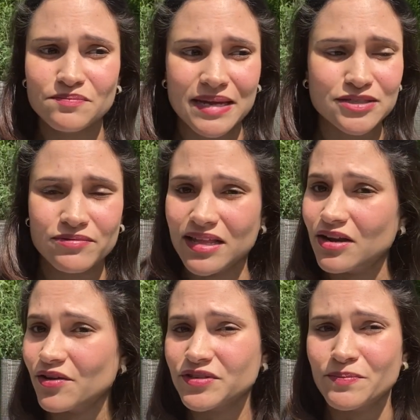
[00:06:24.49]
mixed with a
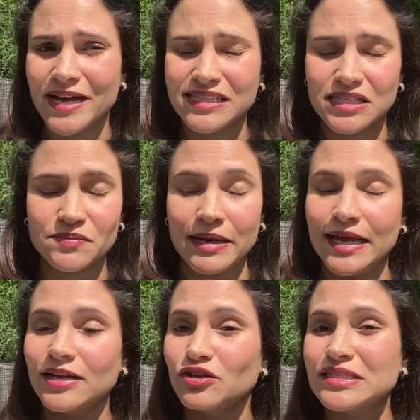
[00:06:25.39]
lot of spices, but I
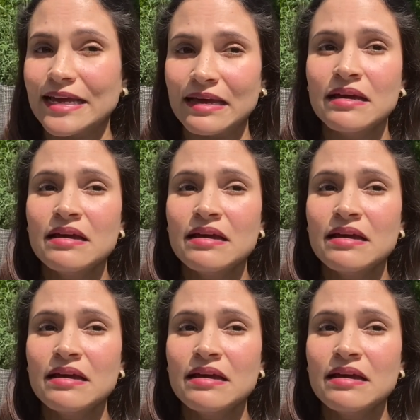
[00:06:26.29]
cannot take